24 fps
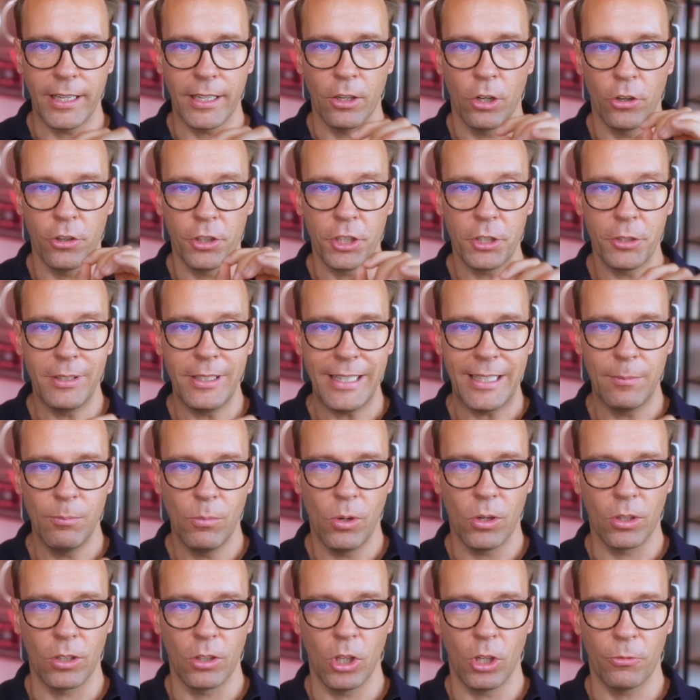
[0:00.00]
her unique
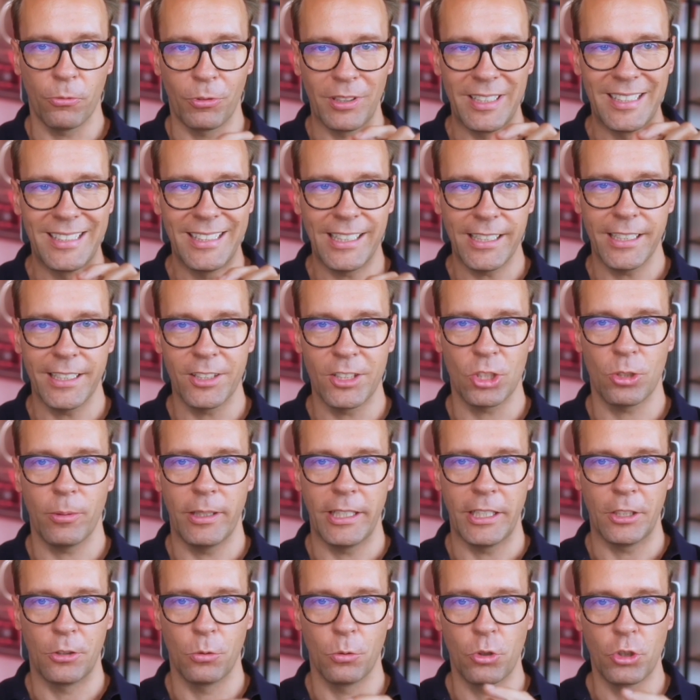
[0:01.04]
model of resilience
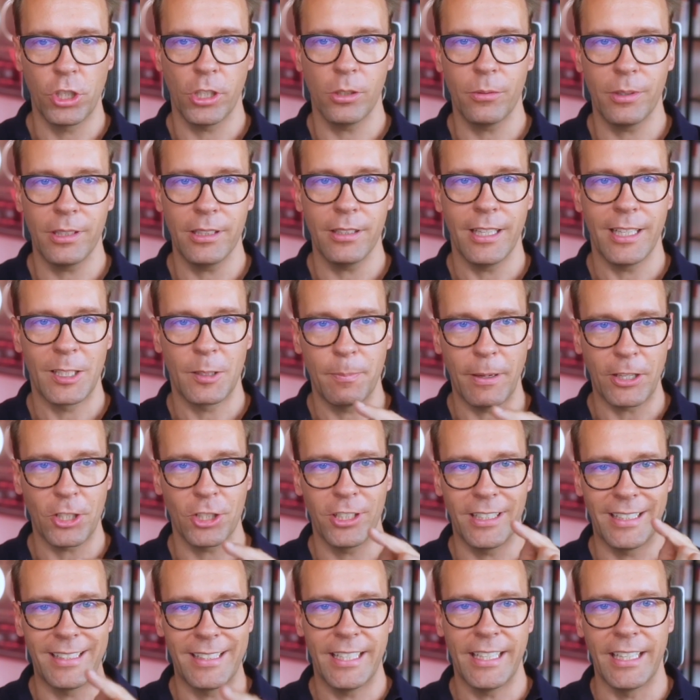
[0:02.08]
training to children, especially
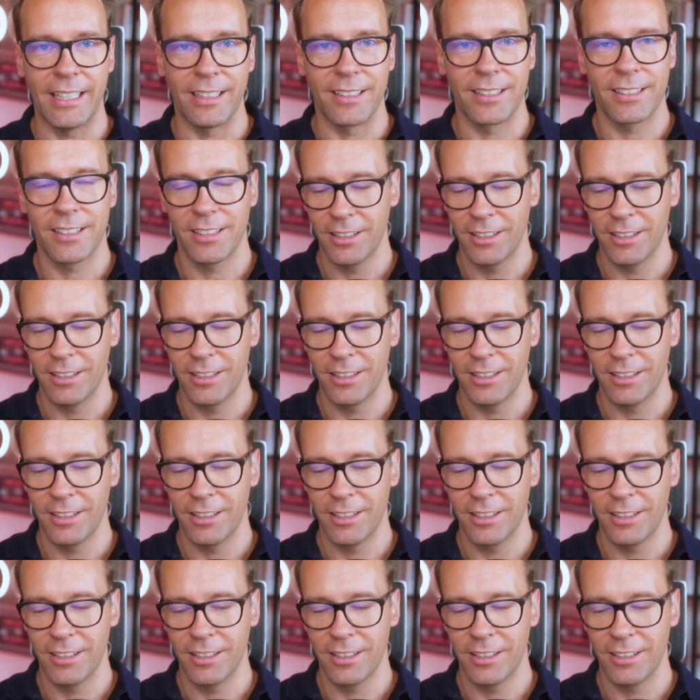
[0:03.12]
teens.